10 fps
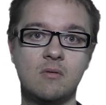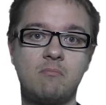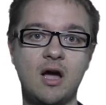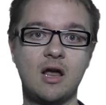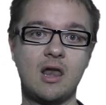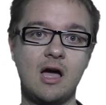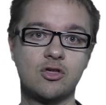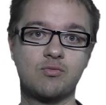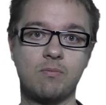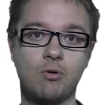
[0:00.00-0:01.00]
by a
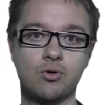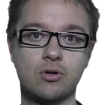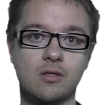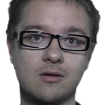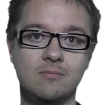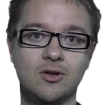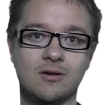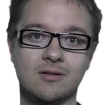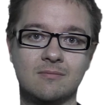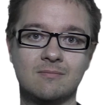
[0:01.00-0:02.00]
large proportion of the
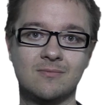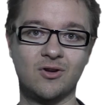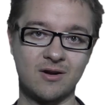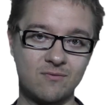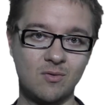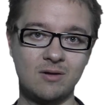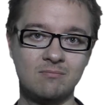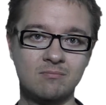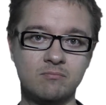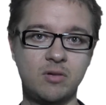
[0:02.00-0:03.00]
community. Not
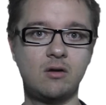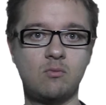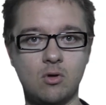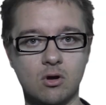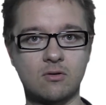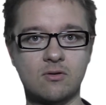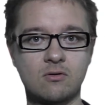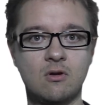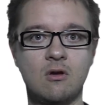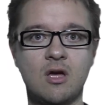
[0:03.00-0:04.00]
everyone, but it works,
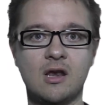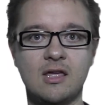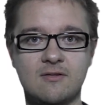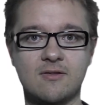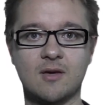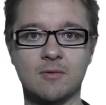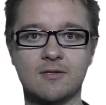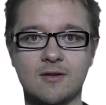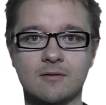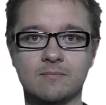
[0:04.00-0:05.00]
at least to some
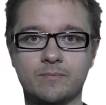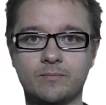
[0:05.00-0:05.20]
extent.